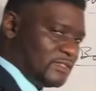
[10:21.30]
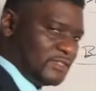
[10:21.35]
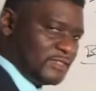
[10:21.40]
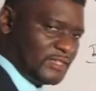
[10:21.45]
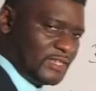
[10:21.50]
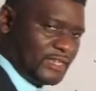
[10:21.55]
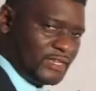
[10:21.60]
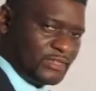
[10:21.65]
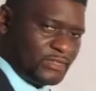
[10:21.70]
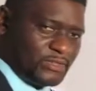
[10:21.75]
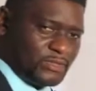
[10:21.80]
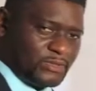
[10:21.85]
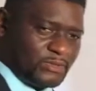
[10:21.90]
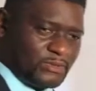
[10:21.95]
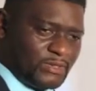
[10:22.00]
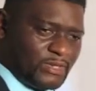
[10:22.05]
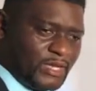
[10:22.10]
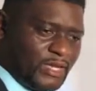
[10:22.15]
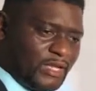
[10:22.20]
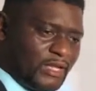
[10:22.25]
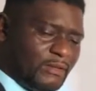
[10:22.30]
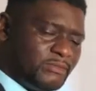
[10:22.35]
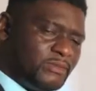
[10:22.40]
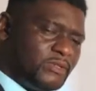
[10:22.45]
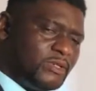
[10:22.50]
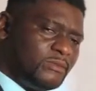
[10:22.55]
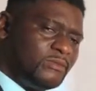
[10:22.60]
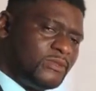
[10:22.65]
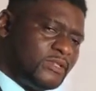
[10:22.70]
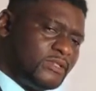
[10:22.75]
designed to
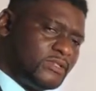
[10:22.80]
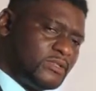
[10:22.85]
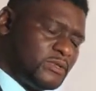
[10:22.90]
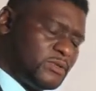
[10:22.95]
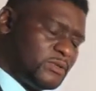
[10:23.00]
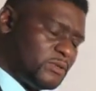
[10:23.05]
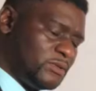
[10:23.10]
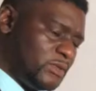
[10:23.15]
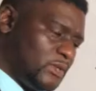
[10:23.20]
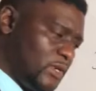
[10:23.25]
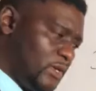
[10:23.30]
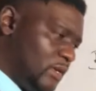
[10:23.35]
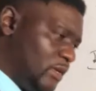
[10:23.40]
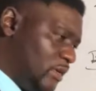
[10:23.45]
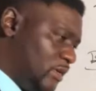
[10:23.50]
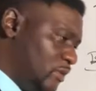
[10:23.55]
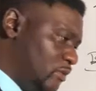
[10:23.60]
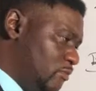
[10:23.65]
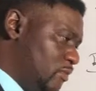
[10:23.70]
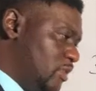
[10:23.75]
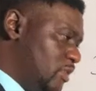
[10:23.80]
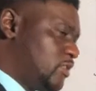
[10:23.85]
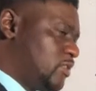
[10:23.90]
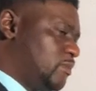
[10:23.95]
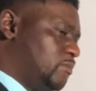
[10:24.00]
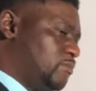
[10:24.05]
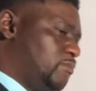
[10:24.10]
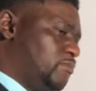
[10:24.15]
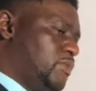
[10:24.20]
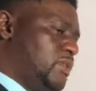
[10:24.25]
help humans to reach
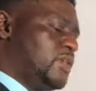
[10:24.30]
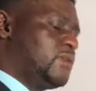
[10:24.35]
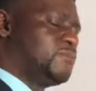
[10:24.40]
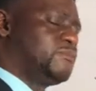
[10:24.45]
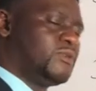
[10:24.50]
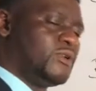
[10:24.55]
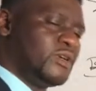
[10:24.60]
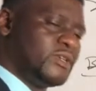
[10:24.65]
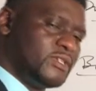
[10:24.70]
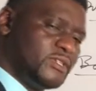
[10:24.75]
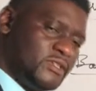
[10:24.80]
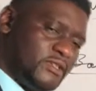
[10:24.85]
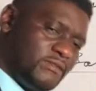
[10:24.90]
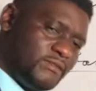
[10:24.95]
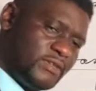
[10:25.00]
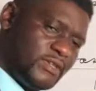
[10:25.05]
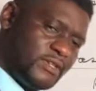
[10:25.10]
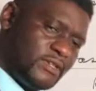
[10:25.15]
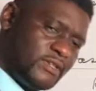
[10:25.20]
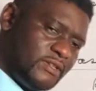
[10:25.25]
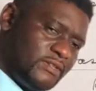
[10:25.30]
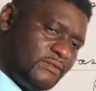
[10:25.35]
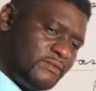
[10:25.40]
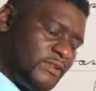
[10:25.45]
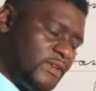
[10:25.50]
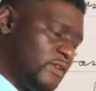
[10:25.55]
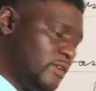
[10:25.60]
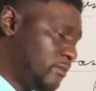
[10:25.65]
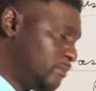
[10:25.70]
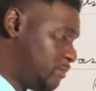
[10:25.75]
the peak point of their
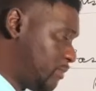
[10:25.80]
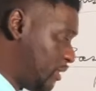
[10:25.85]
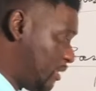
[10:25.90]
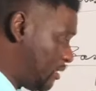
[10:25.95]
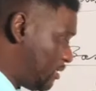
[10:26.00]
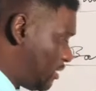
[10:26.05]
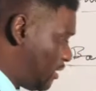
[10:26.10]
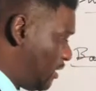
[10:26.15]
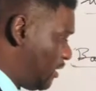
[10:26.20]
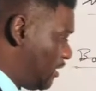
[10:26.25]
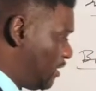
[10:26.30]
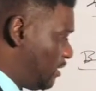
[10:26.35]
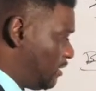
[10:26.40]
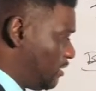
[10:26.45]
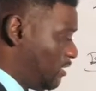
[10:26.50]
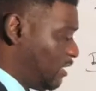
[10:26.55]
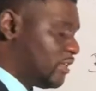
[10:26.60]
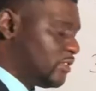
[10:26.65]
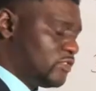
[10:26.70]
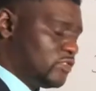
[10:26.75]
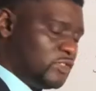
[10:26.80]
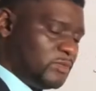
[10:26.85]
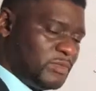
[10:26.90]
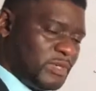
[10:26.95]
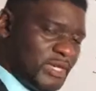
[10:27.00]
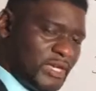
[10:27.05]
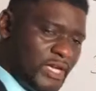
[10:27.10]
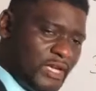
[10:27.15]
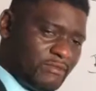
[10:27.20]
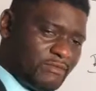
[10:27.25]
development, yes, you
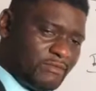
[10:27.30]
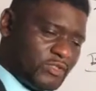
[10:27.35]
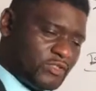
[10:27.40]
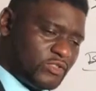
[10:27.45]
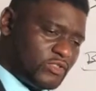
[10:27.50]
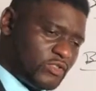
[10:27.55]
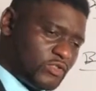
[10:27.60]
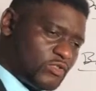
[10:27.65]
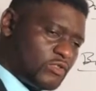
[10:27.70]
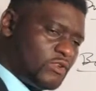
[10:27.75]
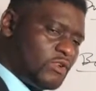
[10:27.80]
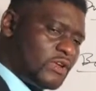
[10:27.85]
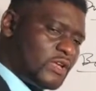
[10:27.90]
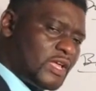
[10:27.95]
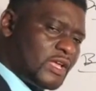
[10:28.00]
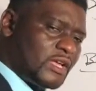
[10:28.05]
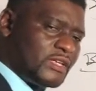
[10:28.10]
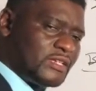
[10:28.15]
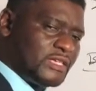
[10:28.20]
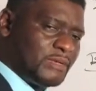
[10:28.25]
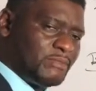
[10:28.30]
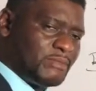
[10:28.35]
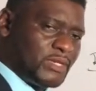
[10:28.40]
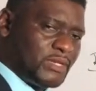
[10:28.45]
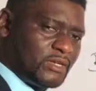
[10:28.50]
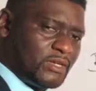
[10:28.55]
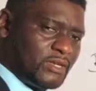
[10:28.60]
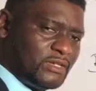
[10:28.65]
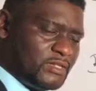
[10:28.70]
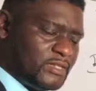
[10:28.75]
may have a strong
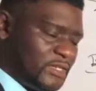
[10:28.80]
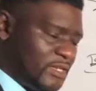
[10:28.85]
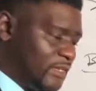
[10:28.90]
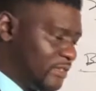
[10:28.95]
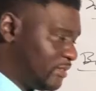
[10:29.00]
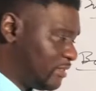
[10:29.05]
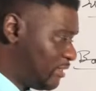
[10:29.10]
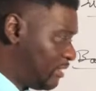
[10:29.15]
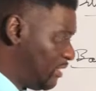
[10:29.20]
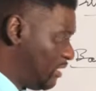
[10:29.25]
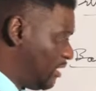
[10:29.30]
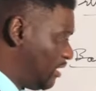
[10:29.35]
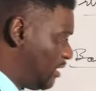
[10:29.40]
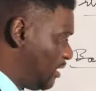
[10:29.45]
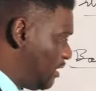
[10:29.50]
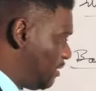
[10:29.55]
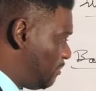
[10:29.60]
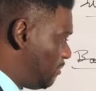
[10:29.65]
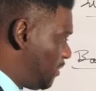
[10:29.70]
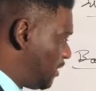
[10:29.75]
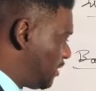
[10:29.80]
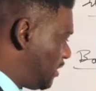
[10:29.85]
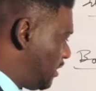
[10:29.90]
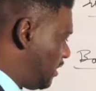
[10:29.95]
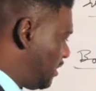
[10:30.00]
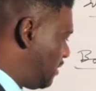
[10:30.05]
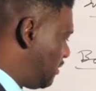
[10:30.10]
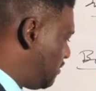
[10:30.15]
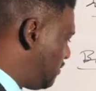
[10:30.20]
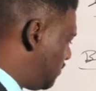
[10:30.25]
academic content, but
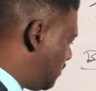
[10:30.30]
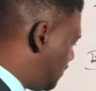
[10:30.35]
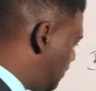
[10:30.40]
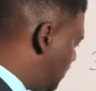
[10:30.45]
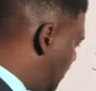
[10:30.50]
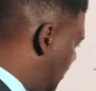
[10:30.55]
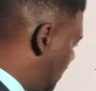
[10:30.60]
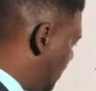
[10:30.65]
if